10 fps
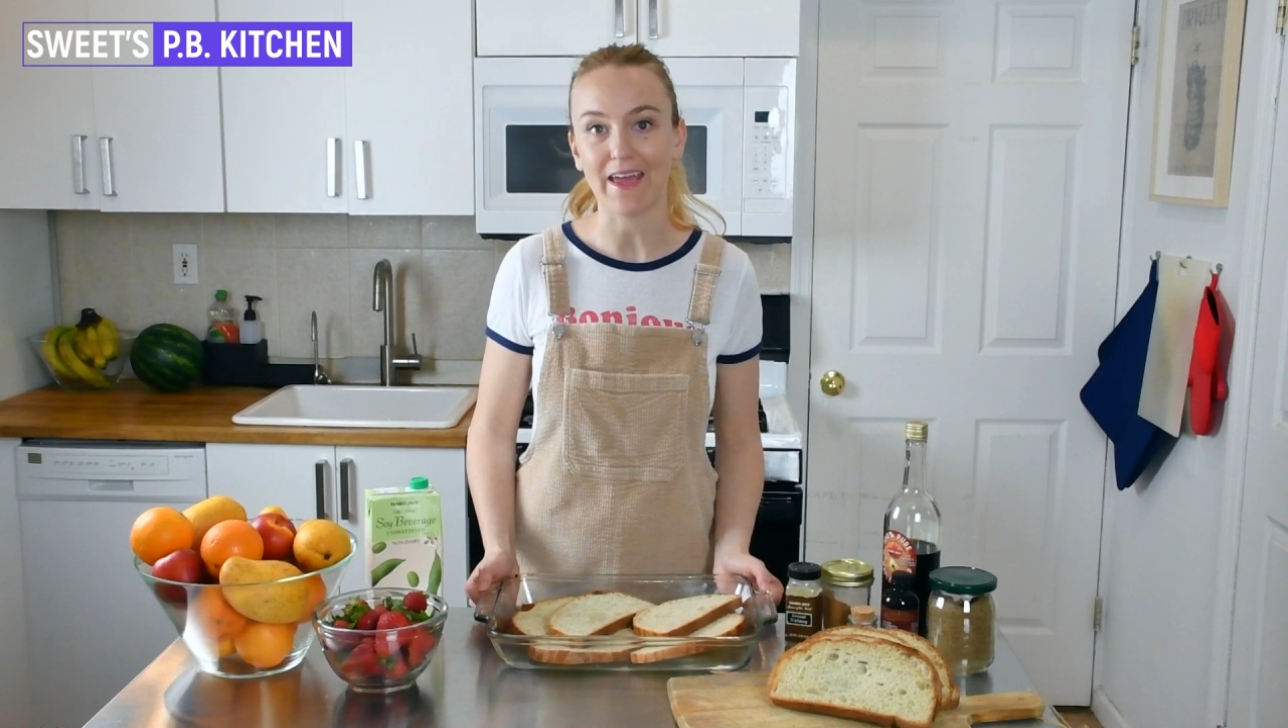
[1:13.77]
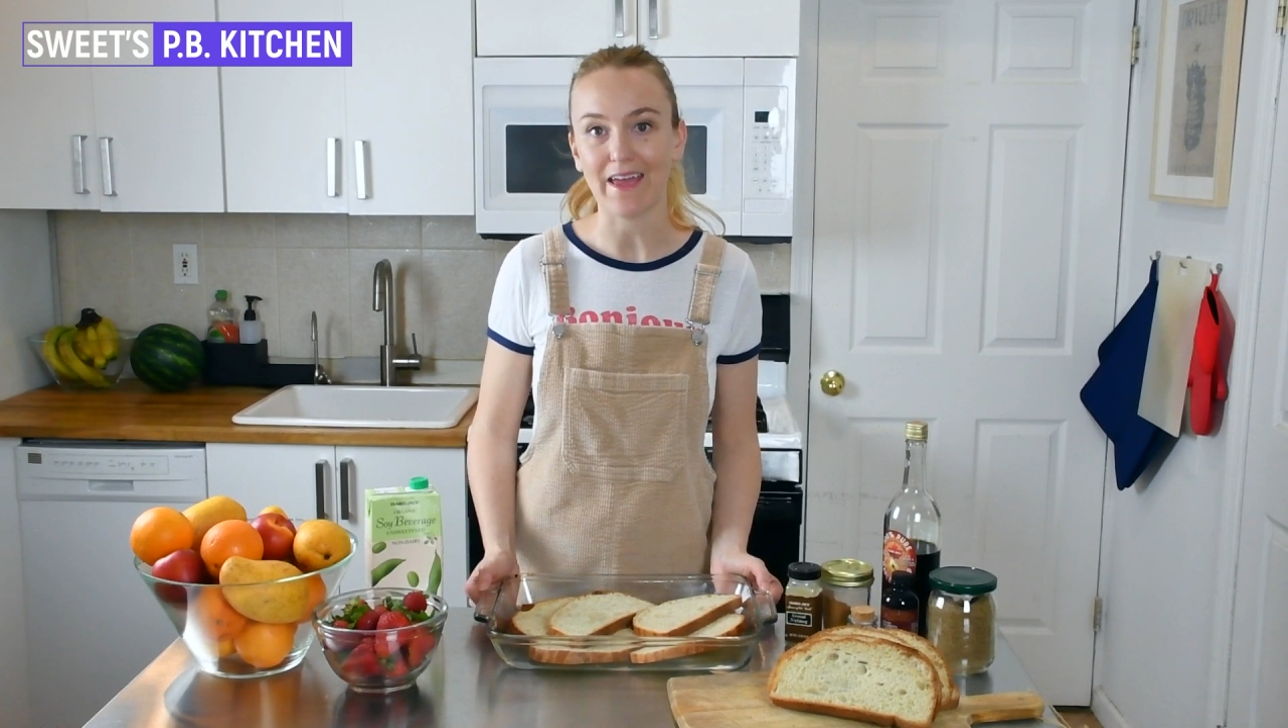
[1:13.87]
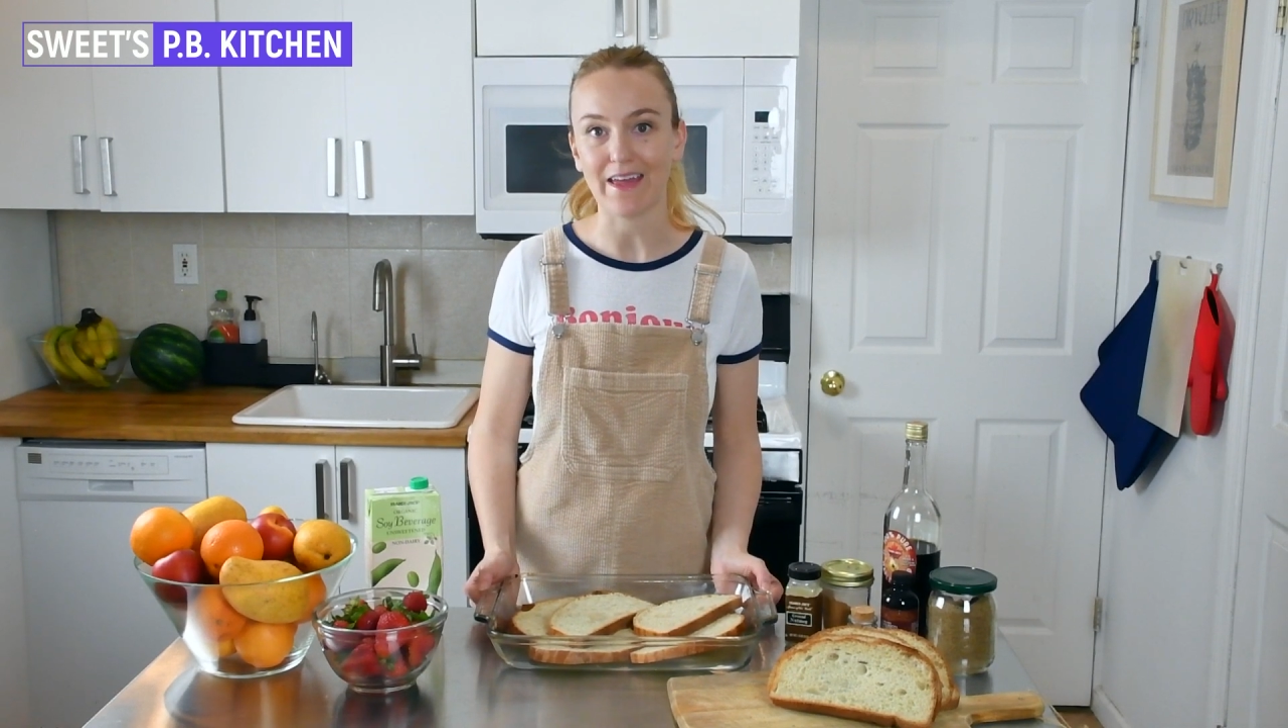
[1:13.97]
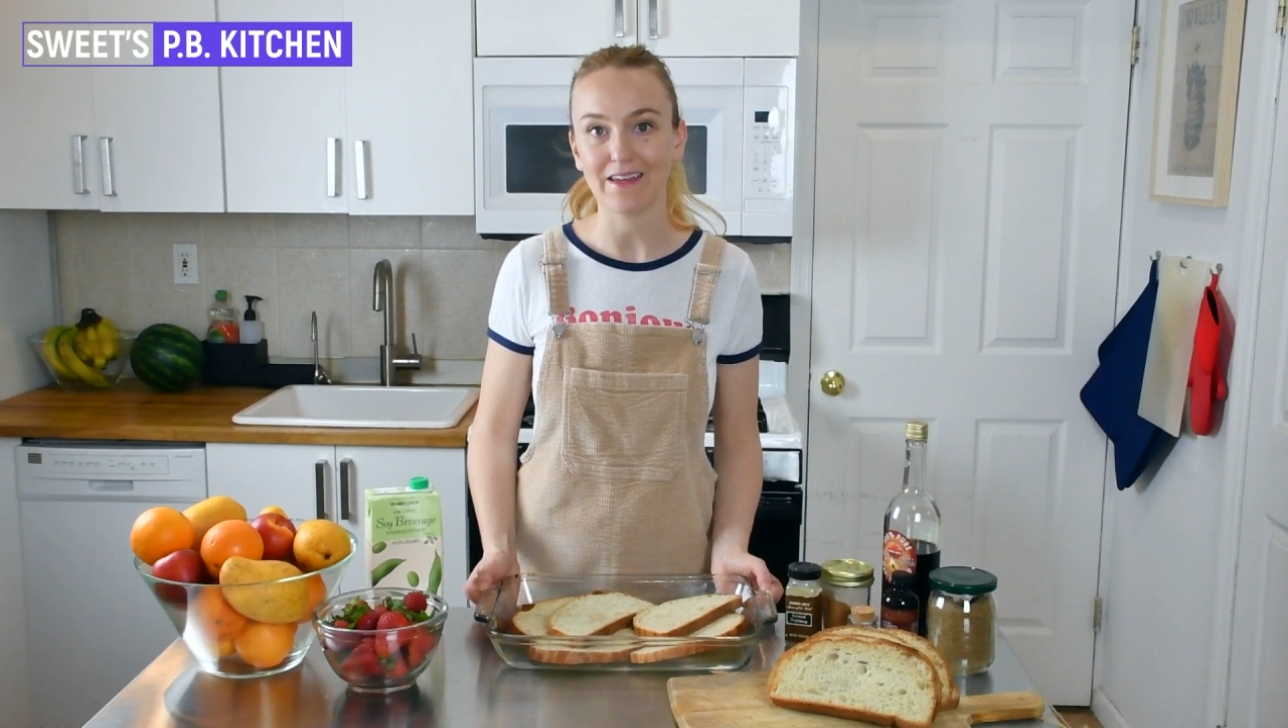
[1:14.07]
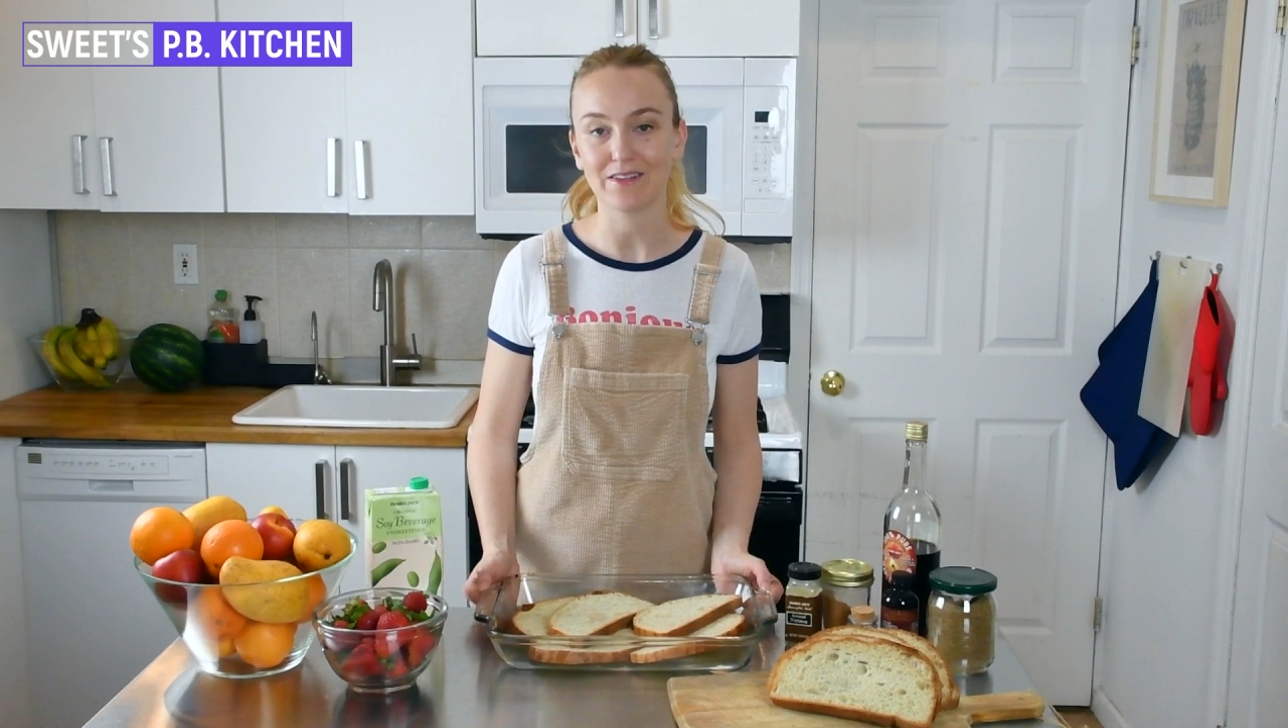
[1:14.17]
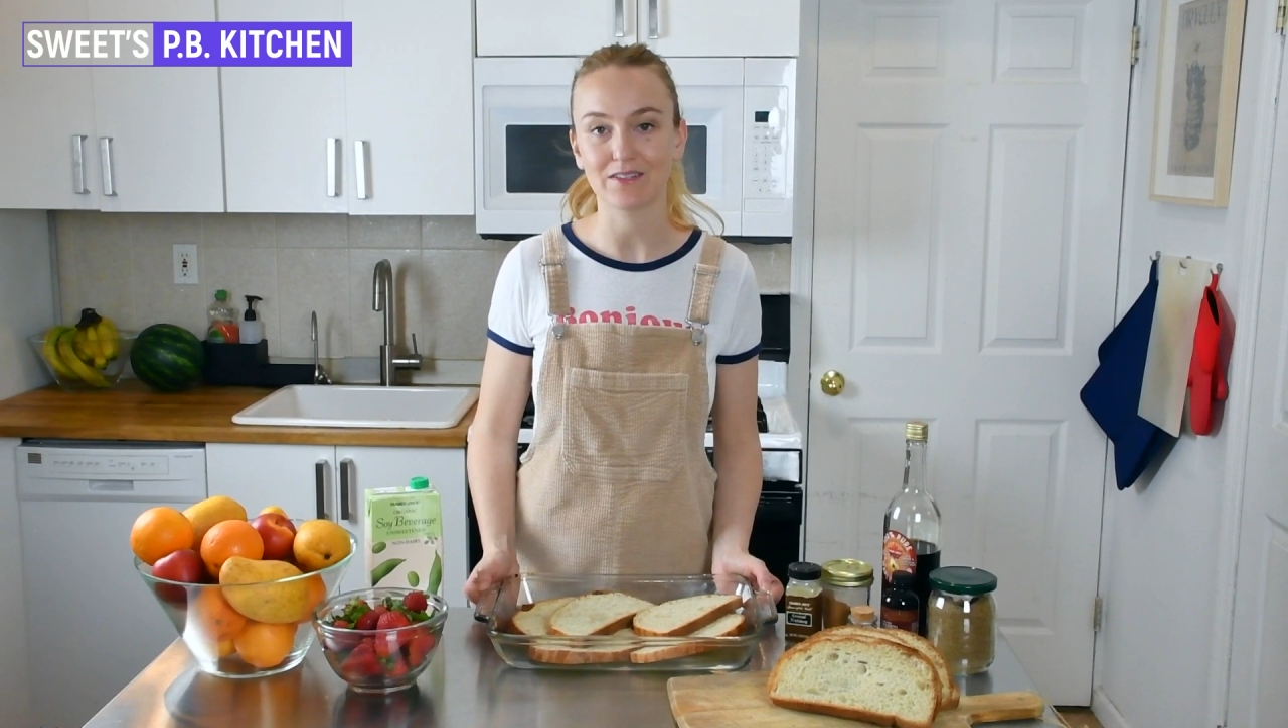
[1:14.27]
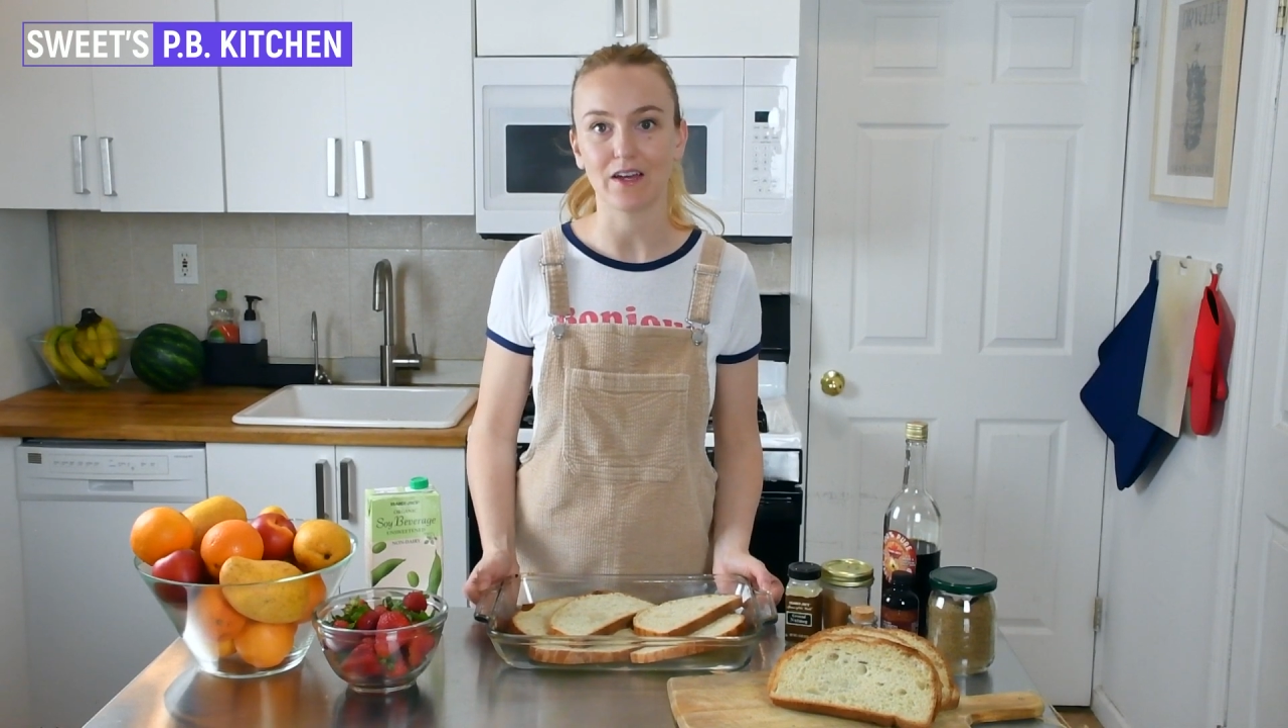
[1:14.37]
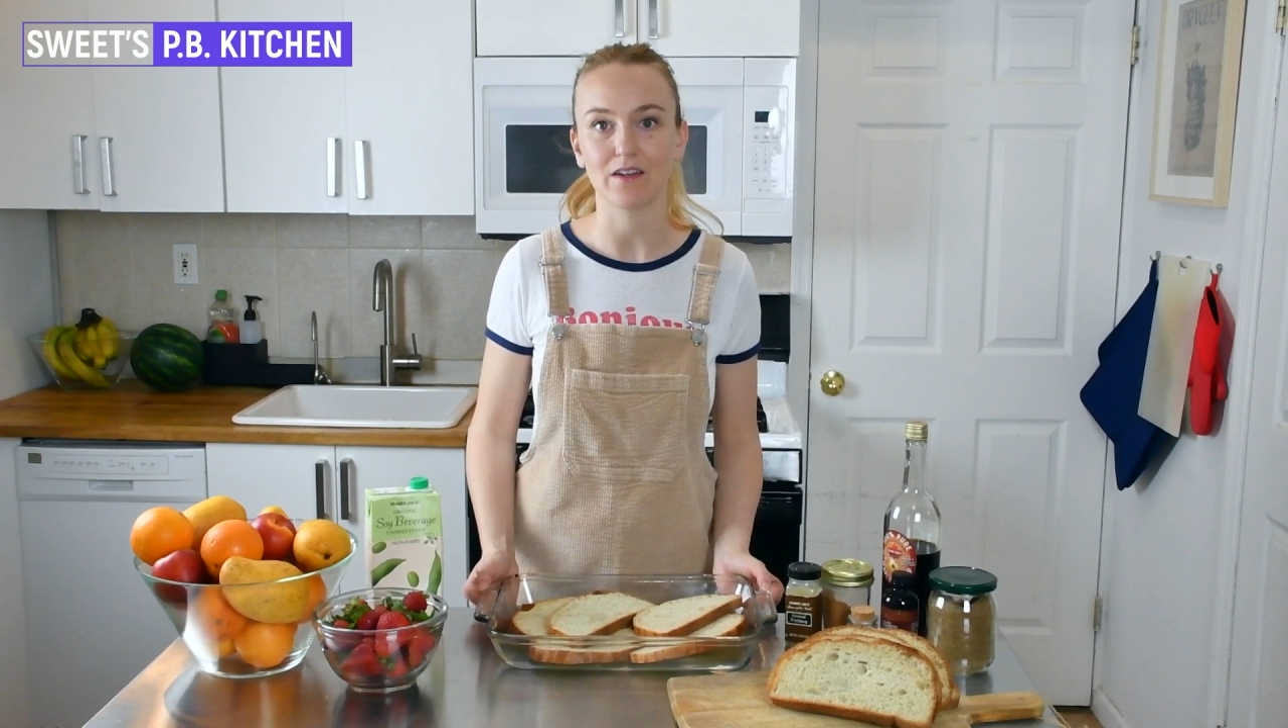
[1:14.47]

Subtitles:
eggs